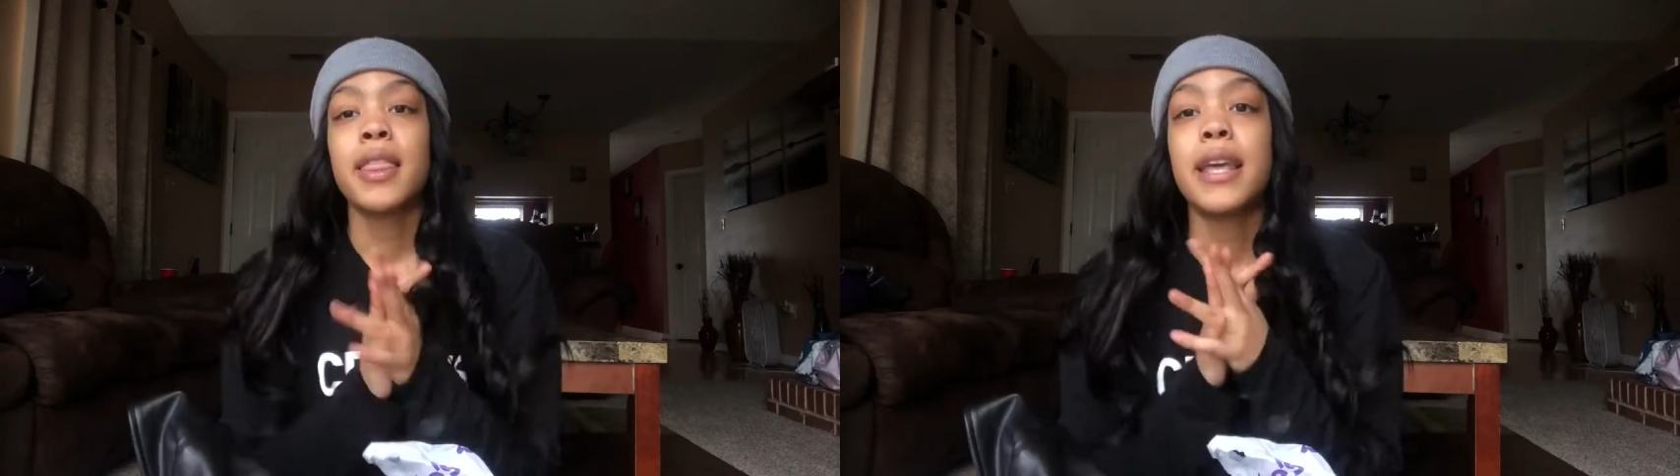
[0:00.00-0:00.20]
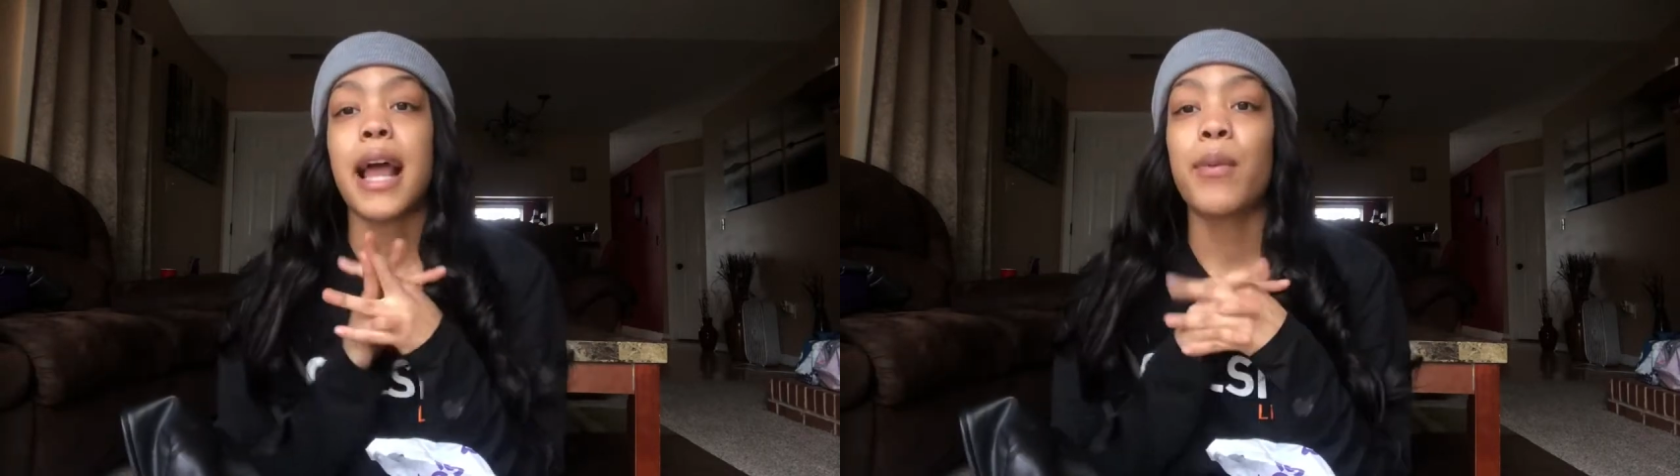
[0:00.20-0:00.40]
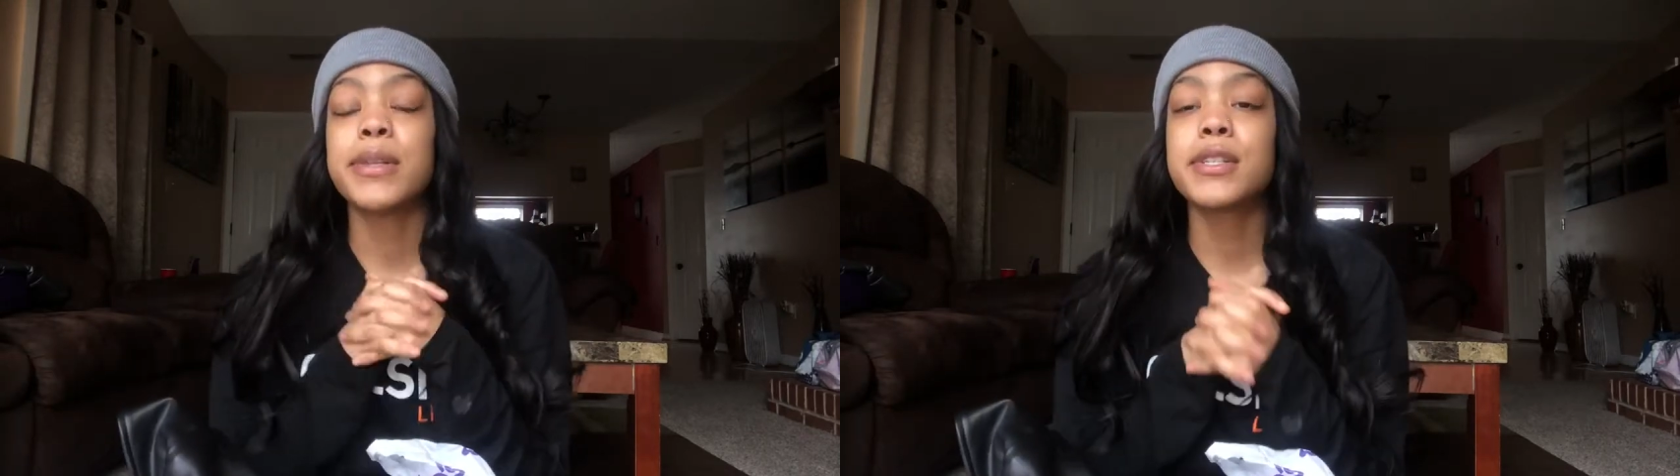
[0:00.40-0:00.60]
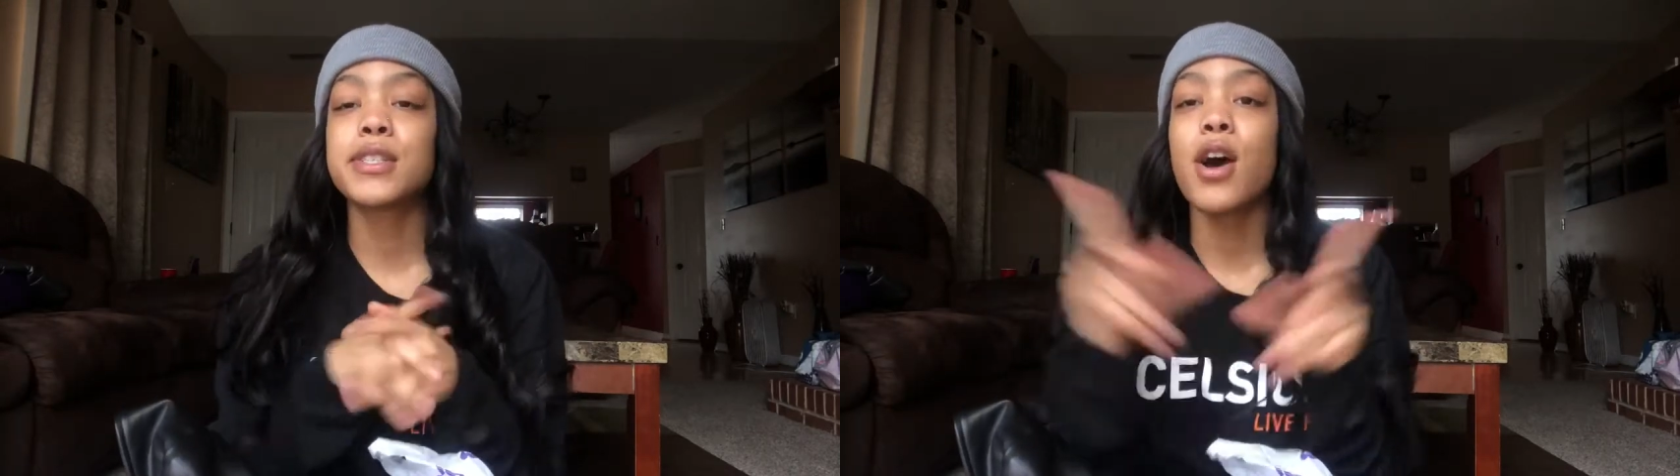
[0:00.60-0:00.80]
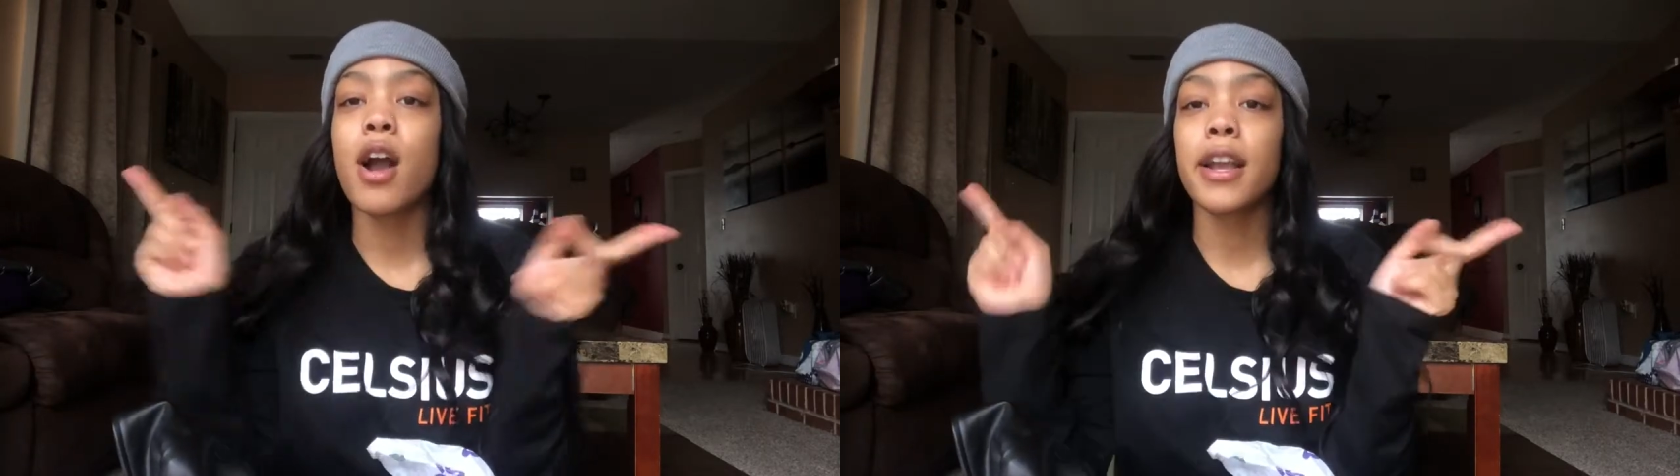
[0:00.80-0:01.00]
Then I went to
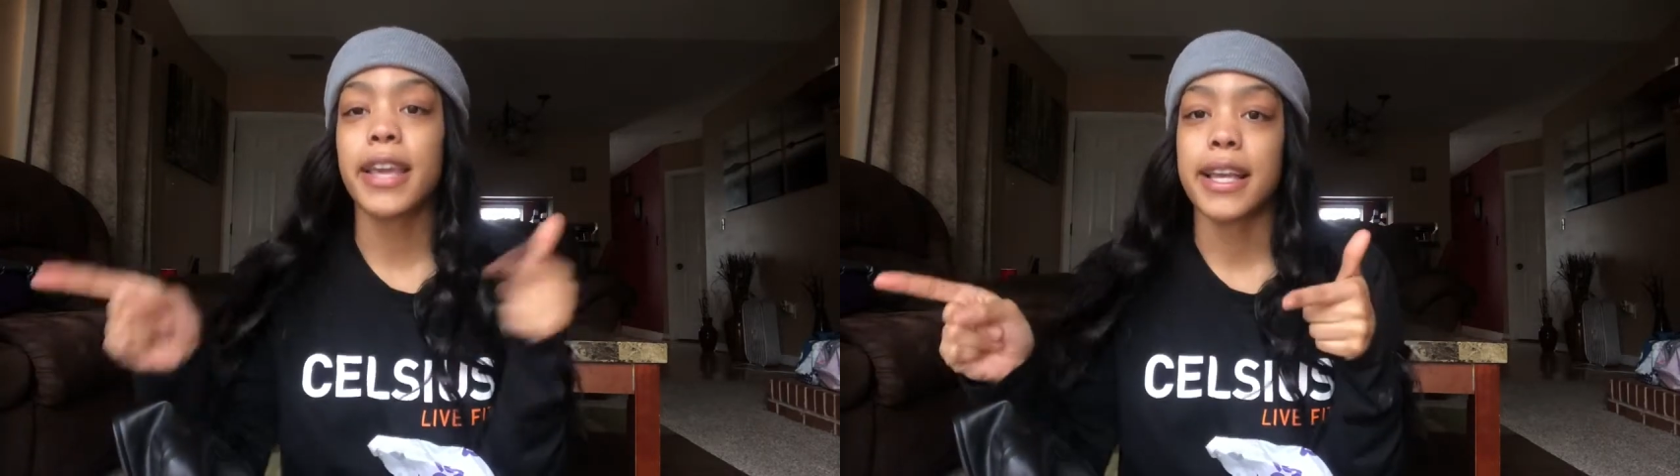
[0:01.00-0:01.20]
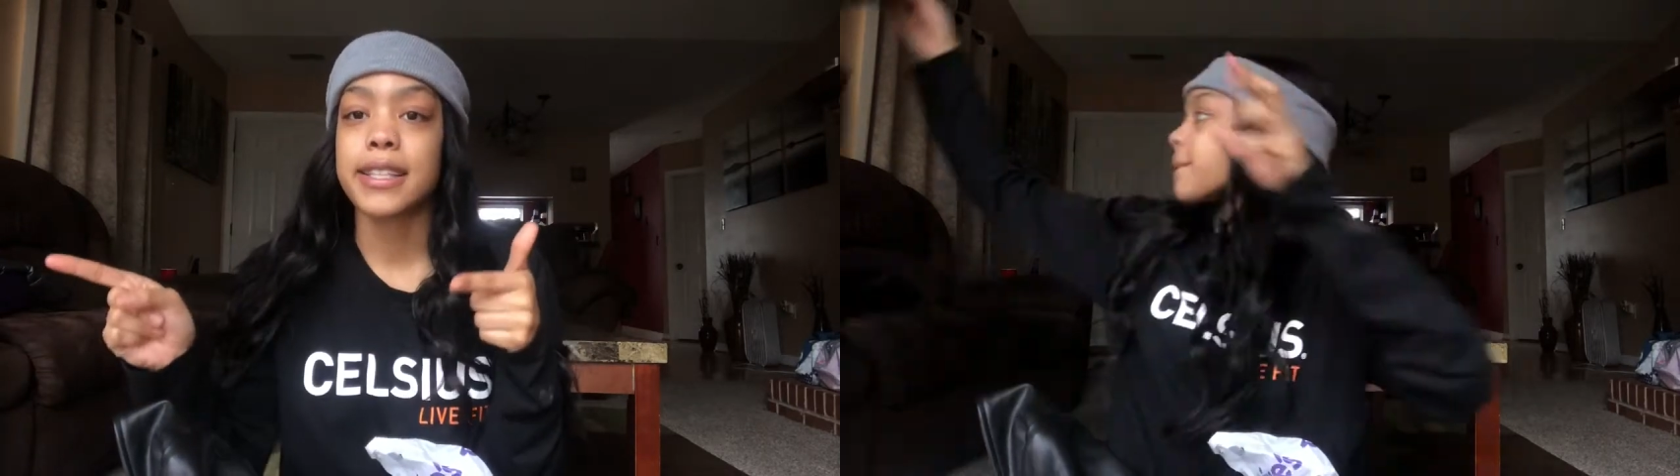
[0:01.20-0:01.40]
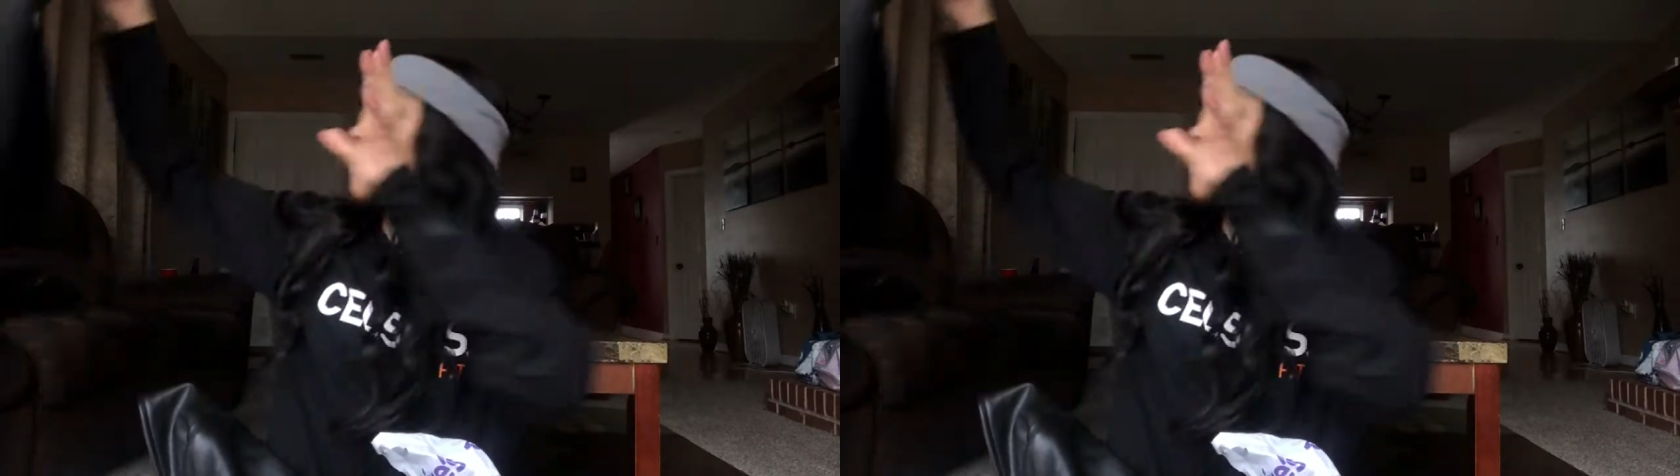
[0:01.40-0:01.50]
Target.